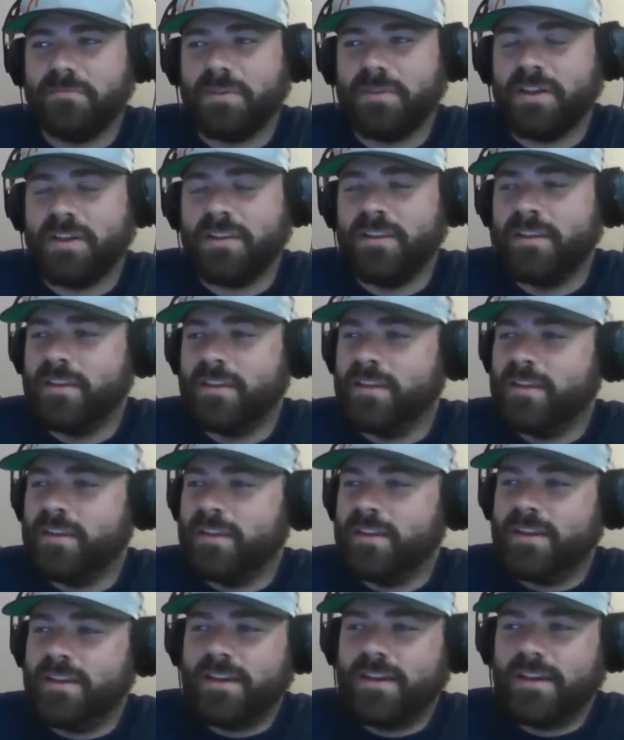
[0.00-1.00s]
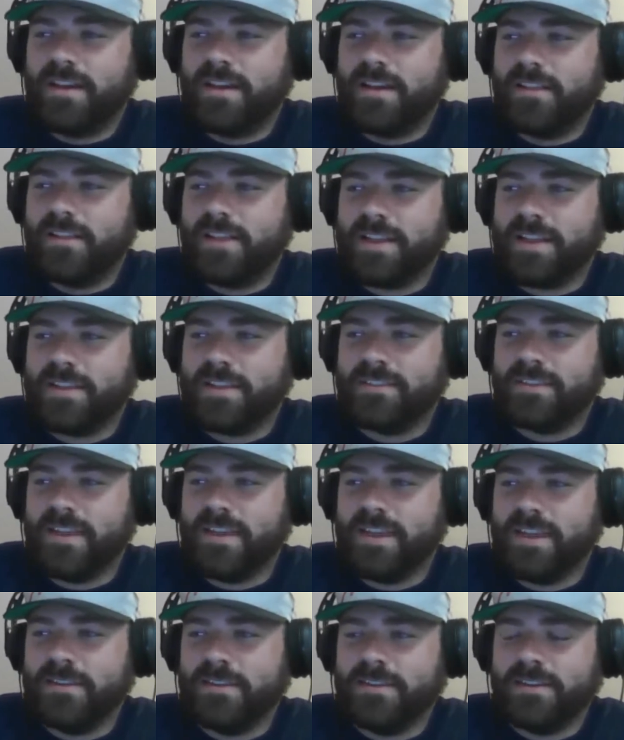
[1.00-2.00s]
But like I
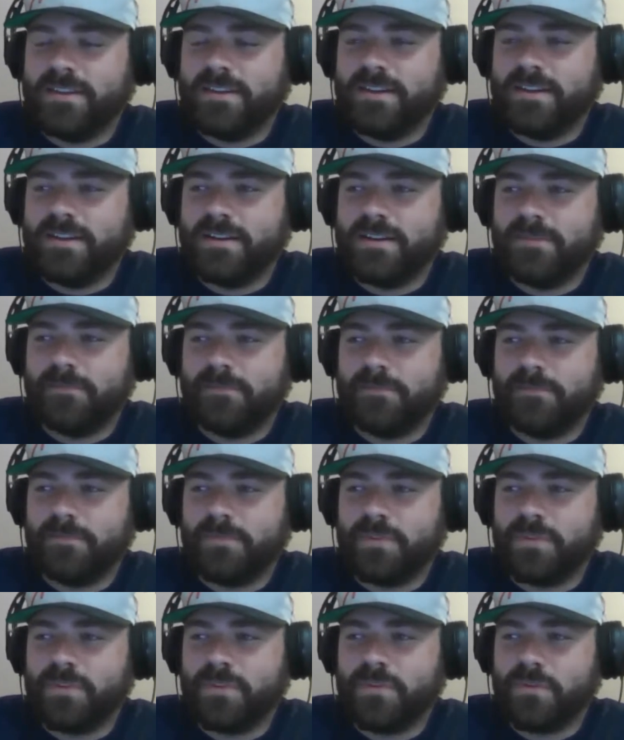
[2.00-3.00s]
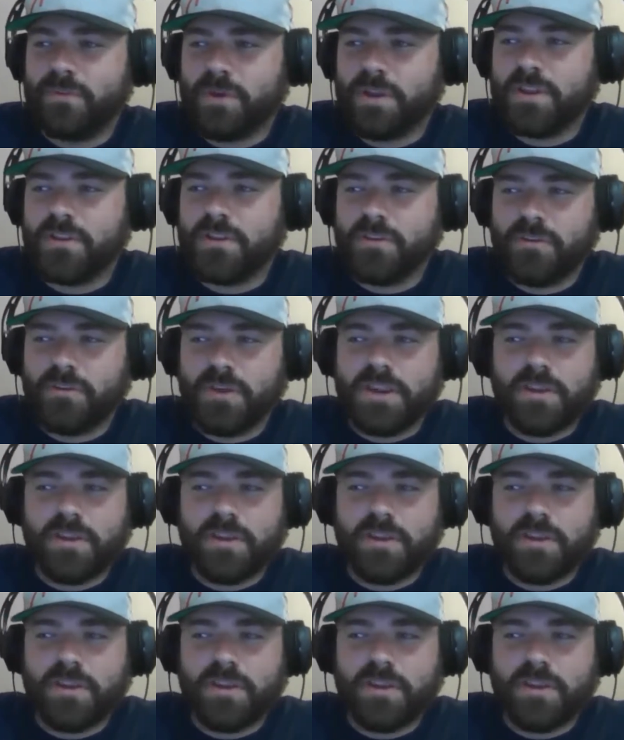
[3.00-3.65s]
said, great